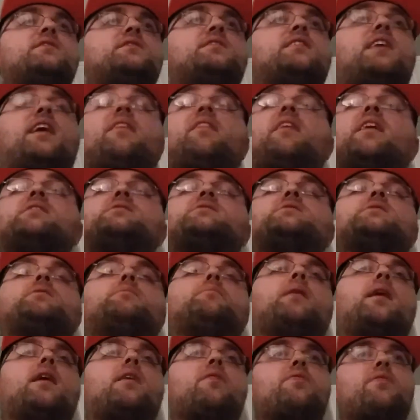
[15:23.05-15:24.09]
and that's the
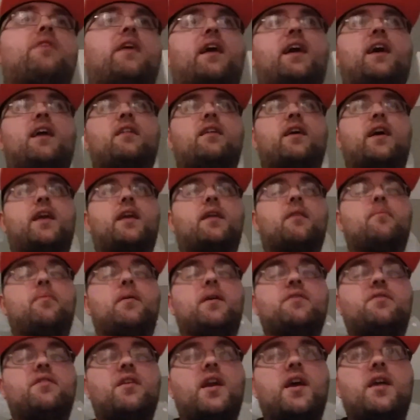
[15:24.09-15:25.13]
main thing I like
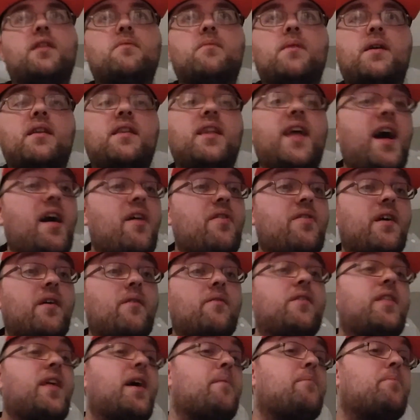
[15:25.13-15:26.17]
about the anime. Now then,
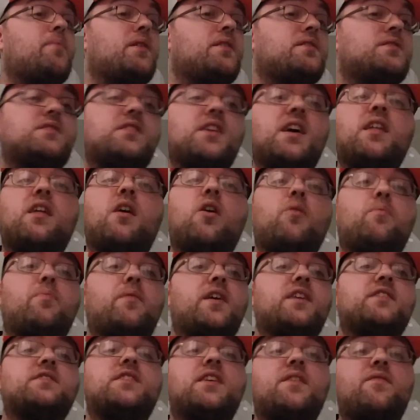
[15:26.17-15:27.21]
with that being said, I hope
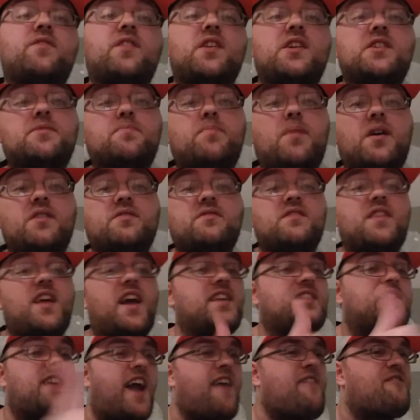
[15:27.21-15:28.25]
you guys have a nice, positive
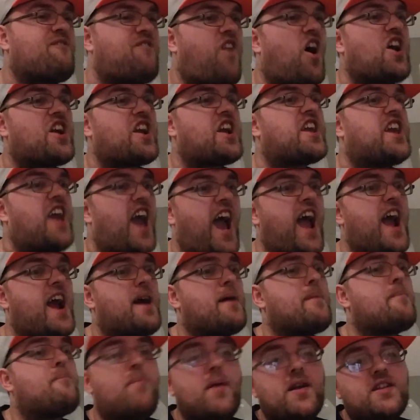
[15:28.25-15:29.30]
day. Take fucking
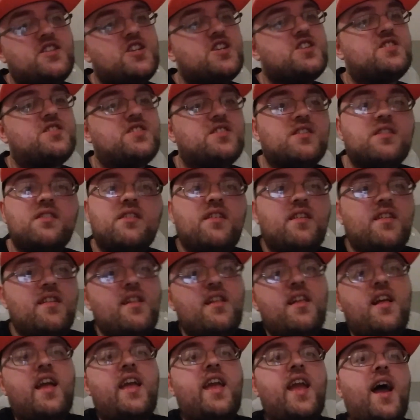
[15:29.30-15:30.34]
care, bitches!
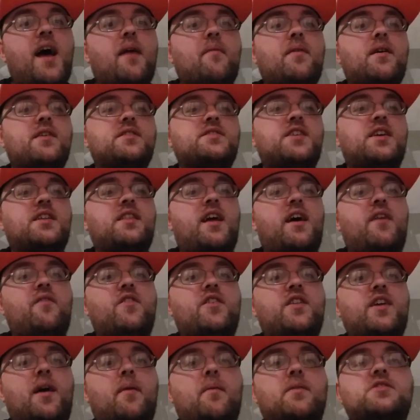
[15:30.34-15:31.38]
Yeah, I'm going to say that every
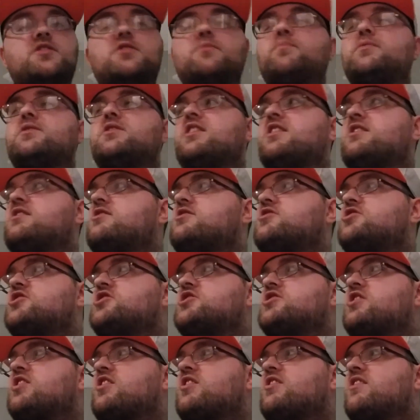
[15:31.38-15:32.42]
time. I should put that on a
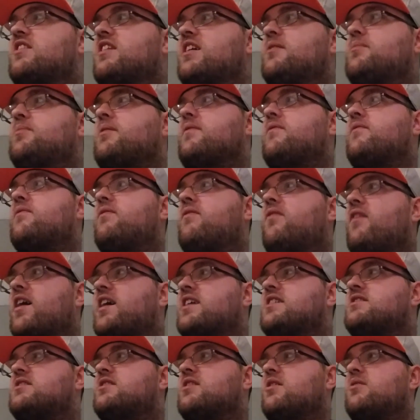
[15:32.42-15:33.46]
shirt. That would be
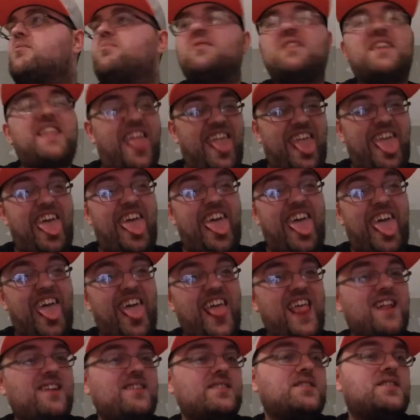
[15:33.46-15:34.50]
fucking dope.
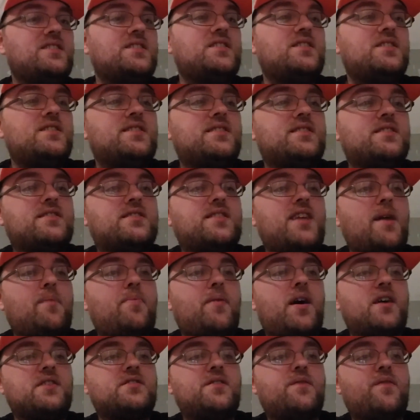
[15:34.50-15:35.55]
So stay
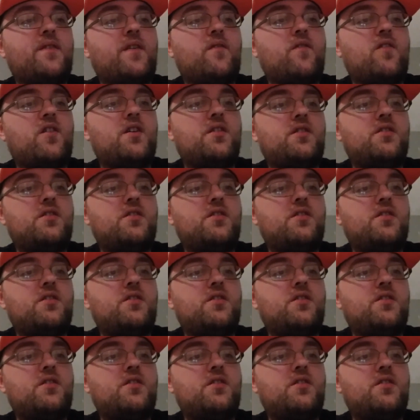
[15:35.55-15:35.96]
positive, everyone.